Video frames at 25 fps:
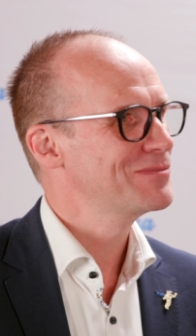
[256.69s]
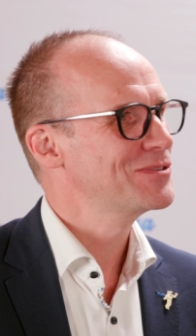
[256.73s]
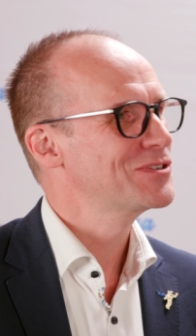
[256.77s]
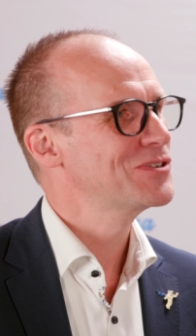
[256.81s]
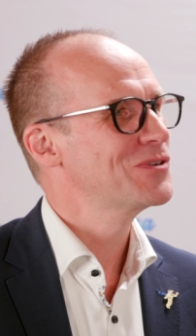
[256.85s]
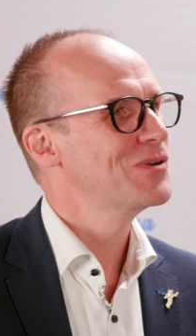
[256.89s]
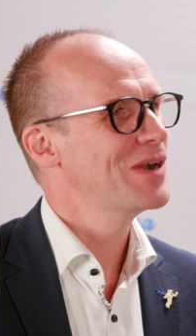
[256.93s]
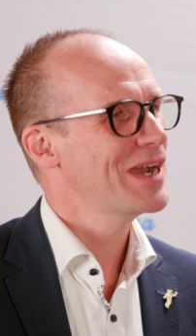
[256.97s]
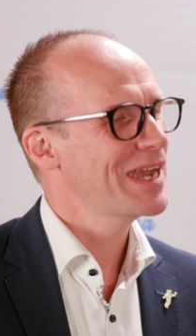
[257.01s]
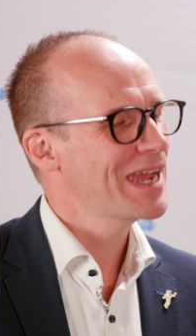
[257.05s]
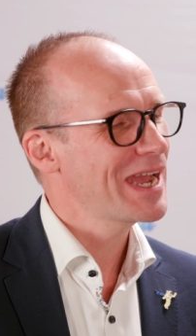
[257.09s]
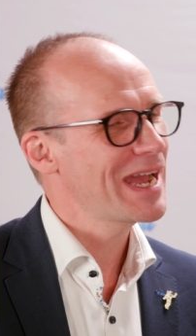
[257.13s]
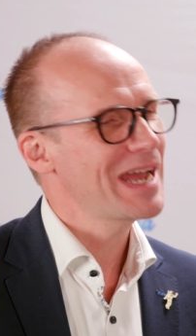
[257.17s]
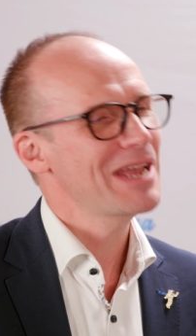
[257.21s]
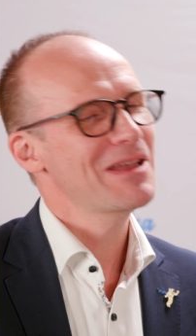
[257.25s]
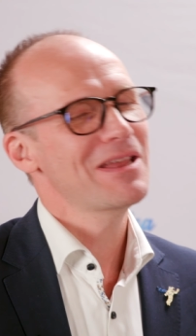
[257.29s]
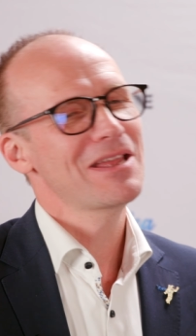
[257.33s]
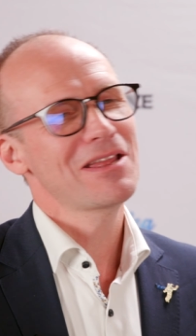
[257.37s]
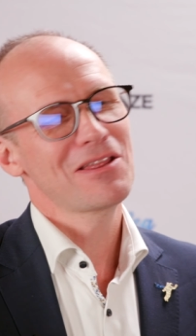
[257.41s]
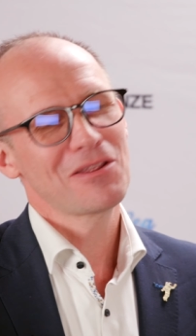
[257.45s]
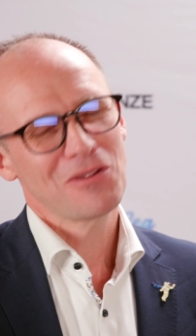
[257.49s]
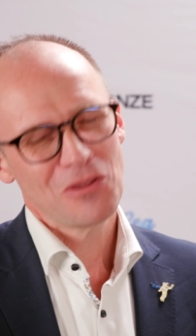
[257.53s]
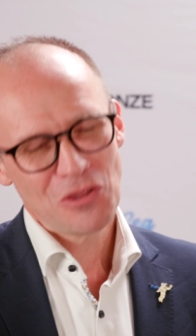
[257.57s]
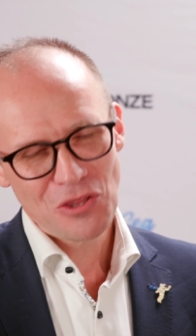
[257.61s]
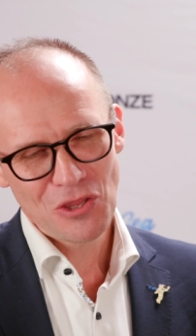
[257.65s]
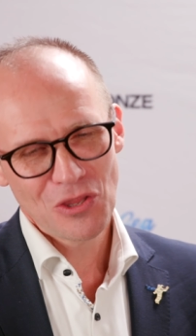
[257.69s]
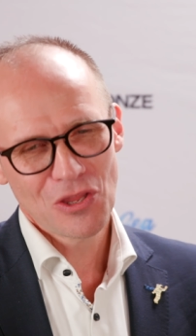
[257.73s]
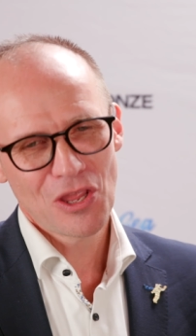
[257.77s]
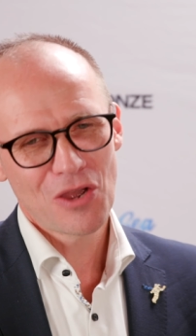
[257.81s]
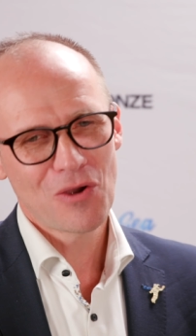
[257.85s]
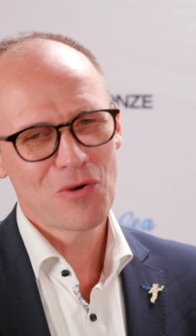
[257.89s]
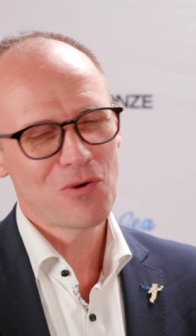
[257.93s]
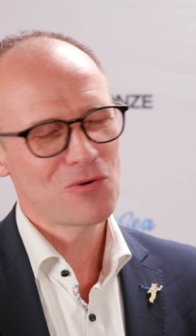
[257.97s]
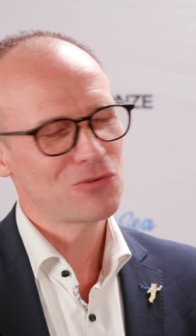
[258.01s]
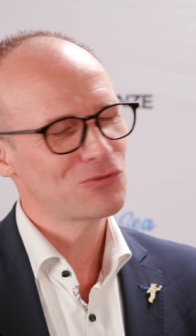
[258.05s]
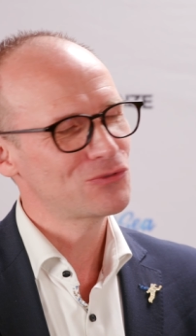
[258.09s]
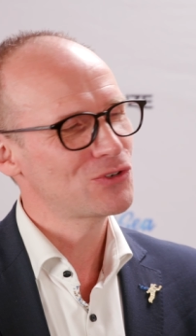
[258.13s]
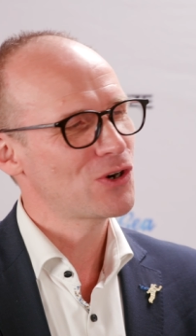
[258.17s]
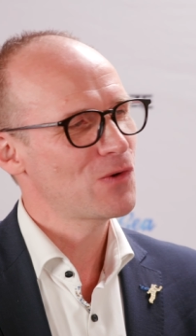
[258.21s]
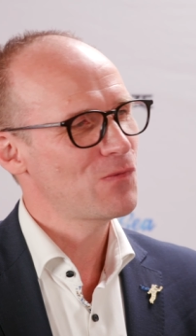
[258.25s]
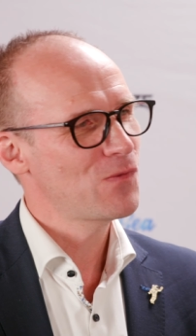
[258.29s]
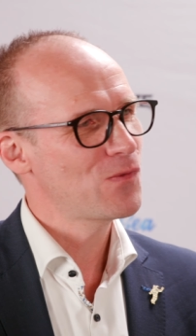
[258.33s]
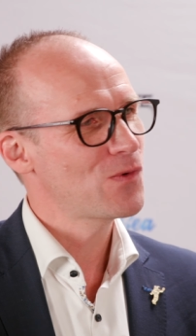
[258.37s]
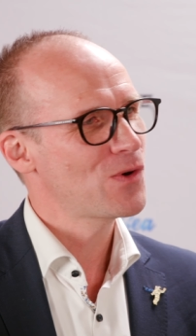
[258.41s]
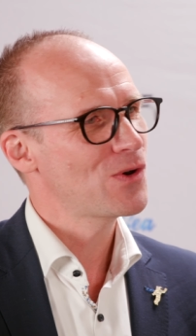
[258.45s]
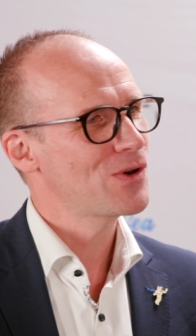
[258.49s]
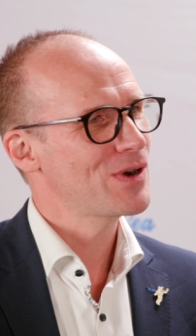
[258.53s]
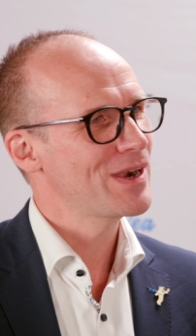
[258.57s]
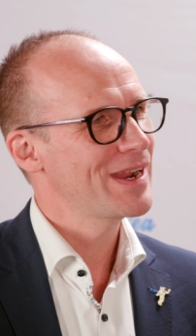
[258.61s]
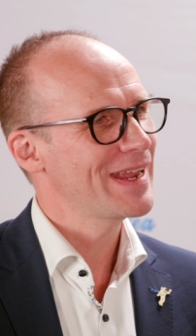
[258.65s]
So I know Rob
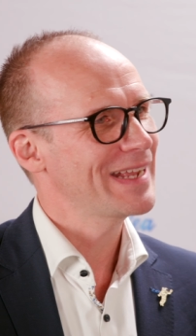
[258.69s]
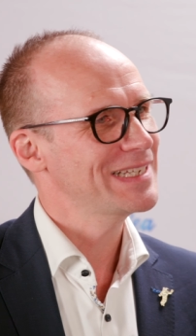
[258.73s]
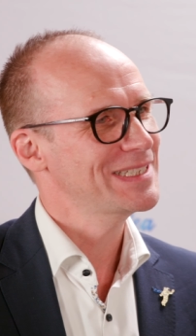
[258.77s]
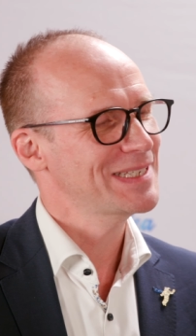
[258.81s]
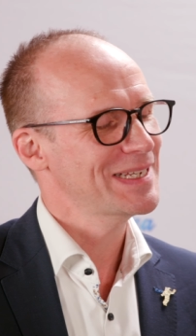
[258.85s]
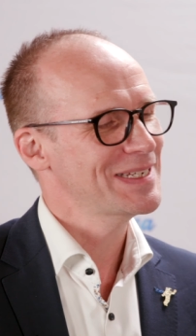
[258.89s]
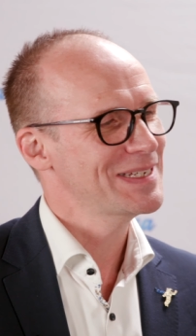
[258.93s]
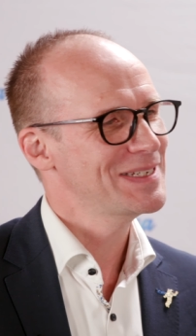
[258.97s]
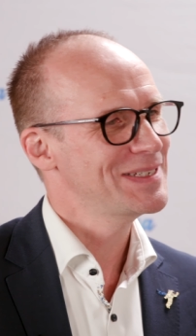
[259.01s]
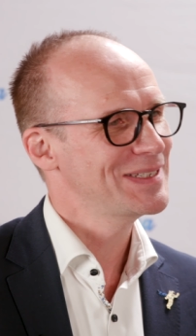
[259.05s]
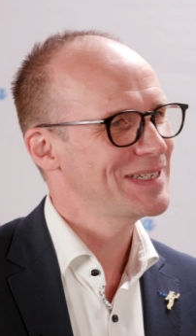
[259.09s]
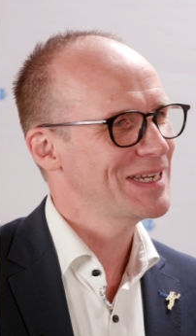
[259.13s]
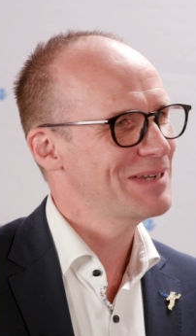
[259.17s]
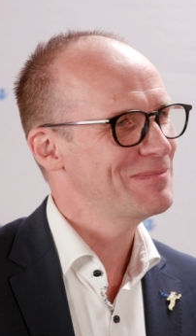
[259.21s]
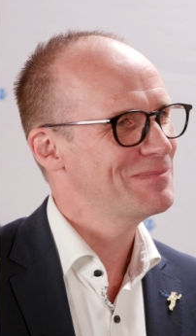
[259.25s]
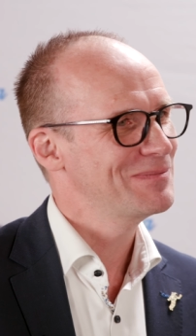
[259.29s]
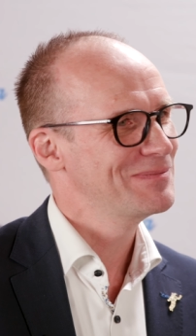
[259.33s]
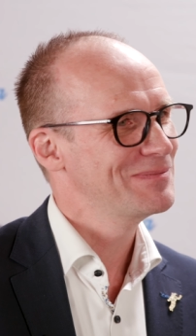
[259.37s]
for extended time.